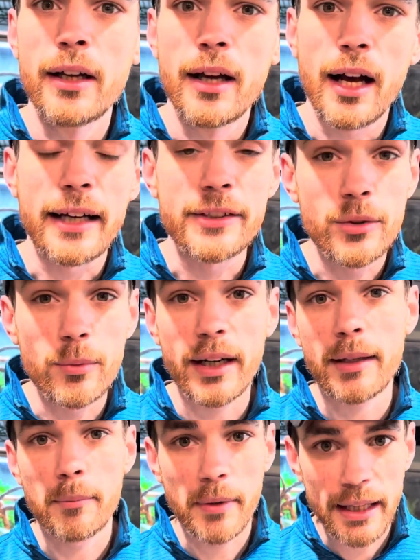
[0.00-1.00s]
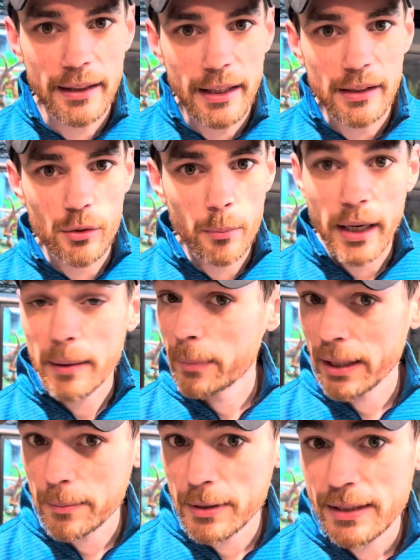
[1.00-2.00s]
I do recommend that you buy
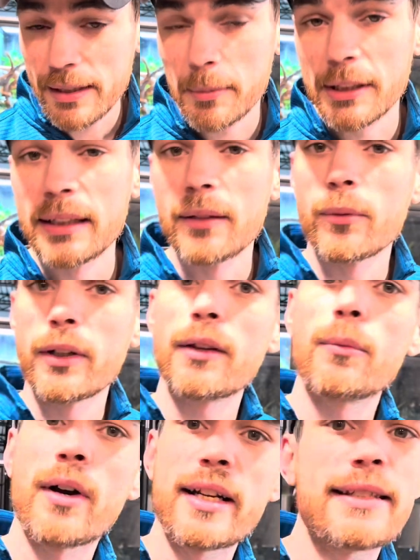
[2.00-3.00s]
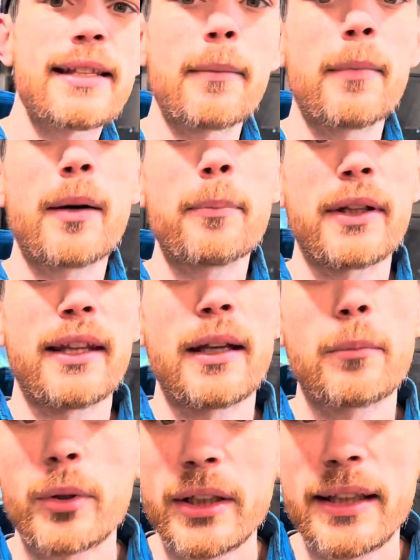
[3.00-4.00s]
babies to begin with, raise them up and then
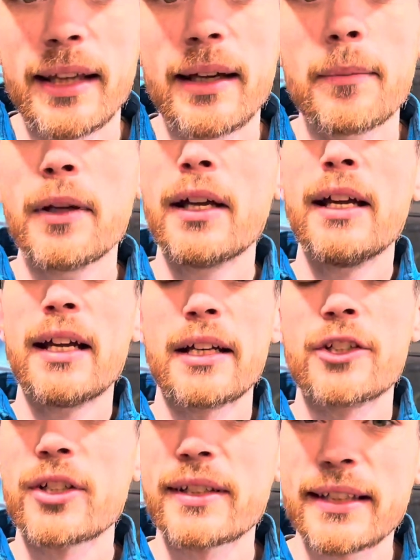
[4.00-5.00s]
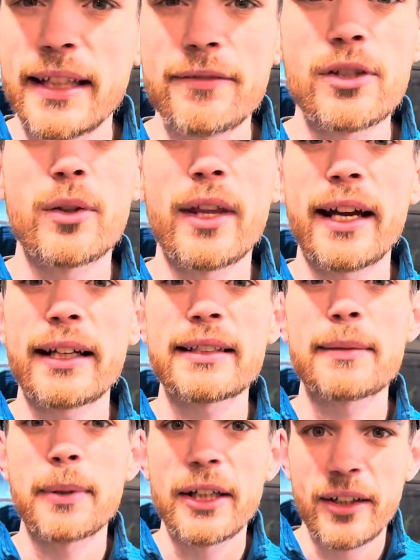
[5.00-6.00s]
breed them. It just gives you that
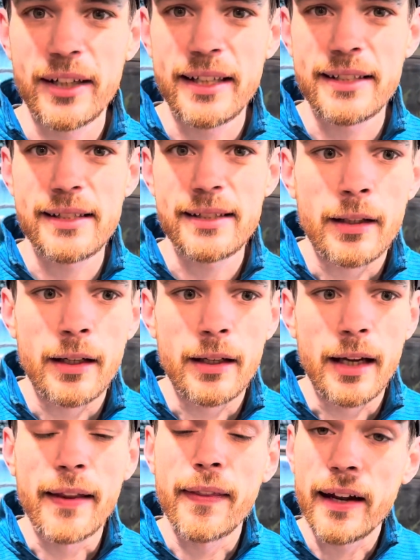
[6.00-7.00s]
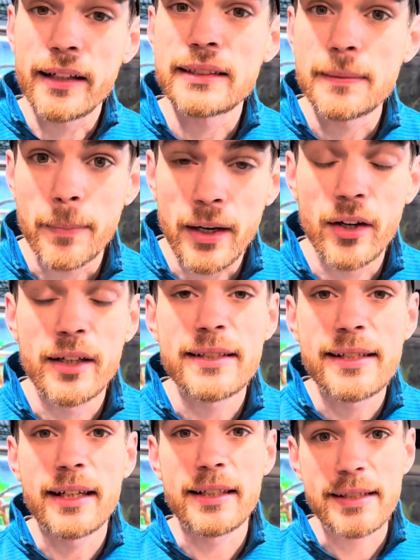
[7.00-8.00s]
experience, and that
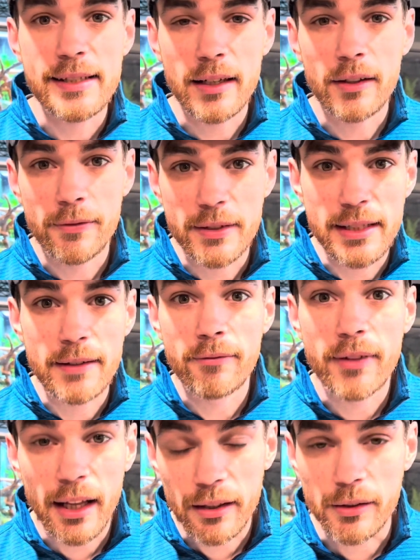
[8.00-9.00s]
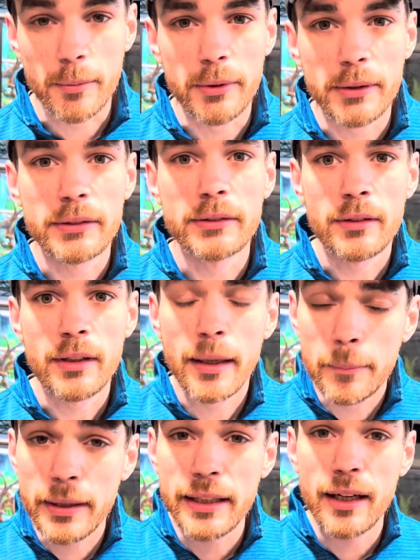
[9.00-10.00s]
experience in itself is invaluable.
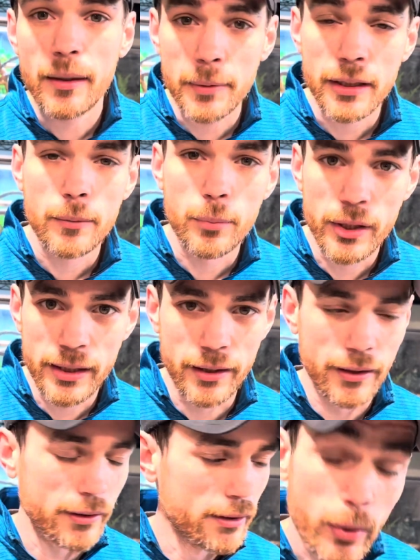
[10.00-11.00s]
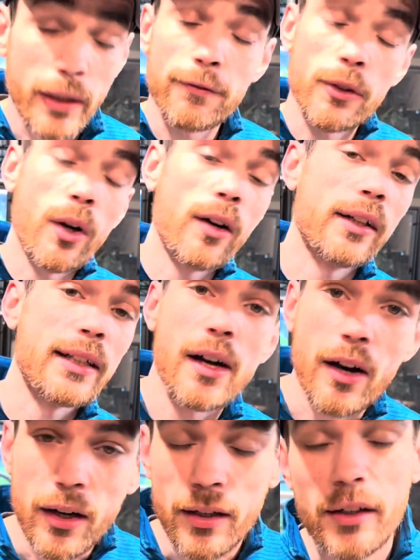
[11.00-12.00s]
in becoming a breeder. If you already
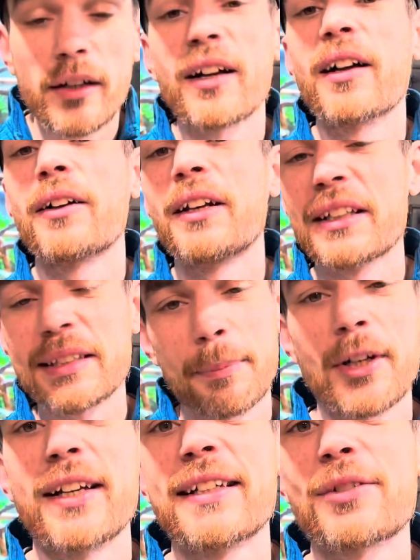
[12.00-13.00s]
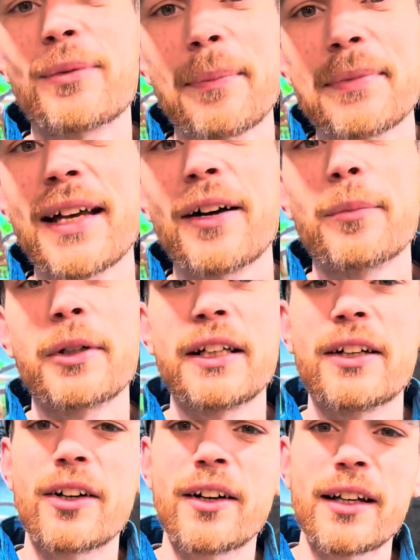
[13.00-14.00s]
are an experienced reptile
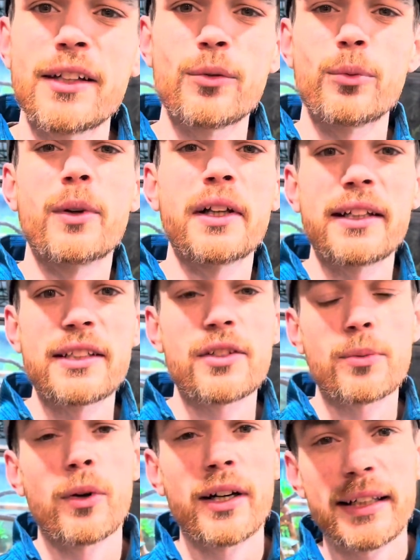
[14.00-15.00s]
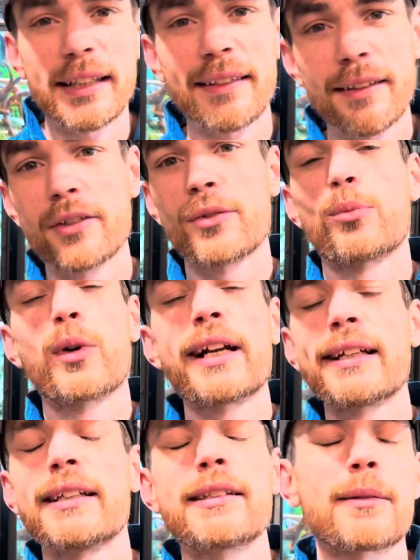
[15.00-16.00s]
breeder and you really just want to get those
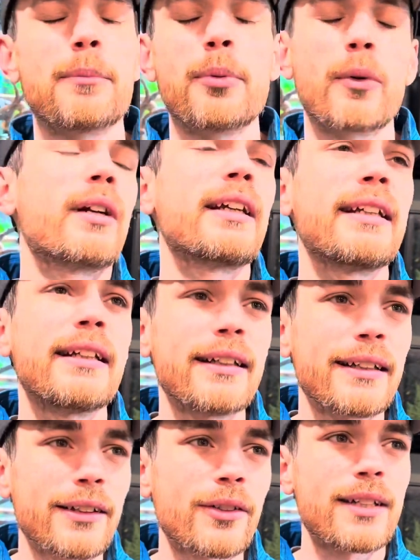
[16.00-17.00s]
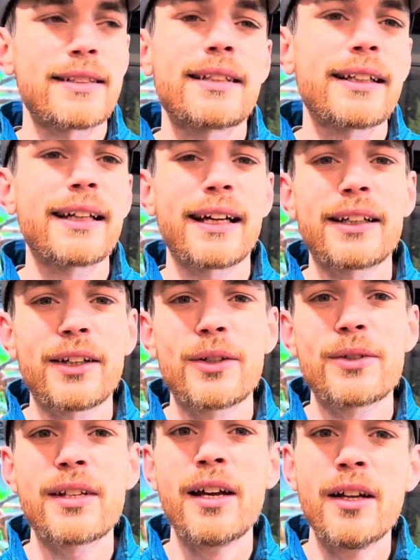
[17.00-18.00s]
ready to breed crested
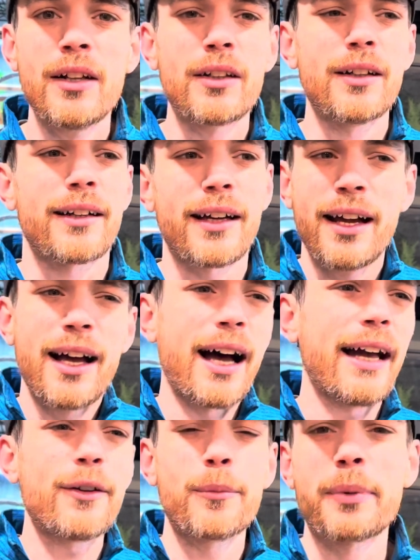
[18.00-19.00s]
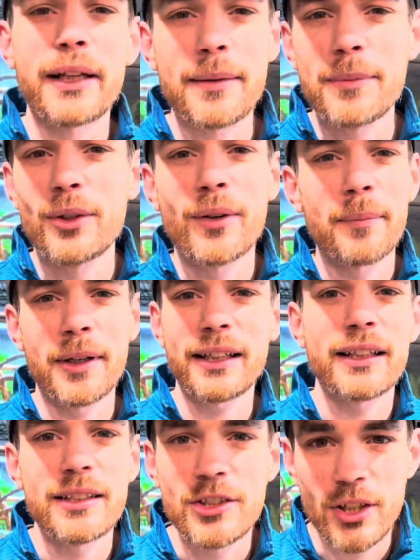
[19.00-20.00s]
geckos, look, I don't blame you. I'm not
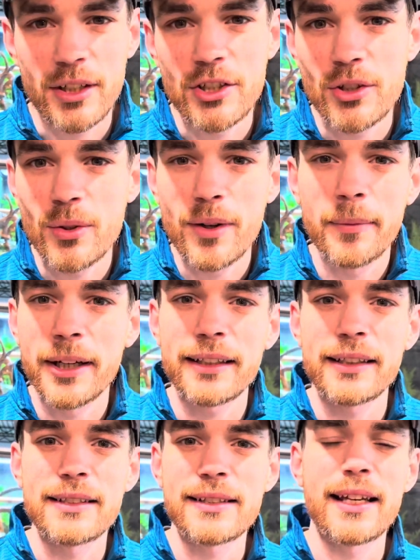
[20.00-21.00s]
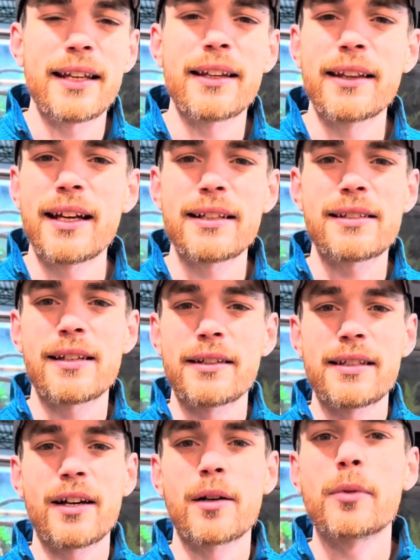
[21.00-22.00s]
going to judge you. I'm not going to say that that's a
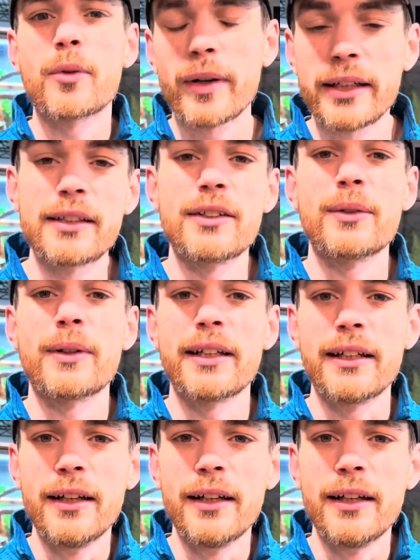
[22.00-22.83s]
terrible way to do it.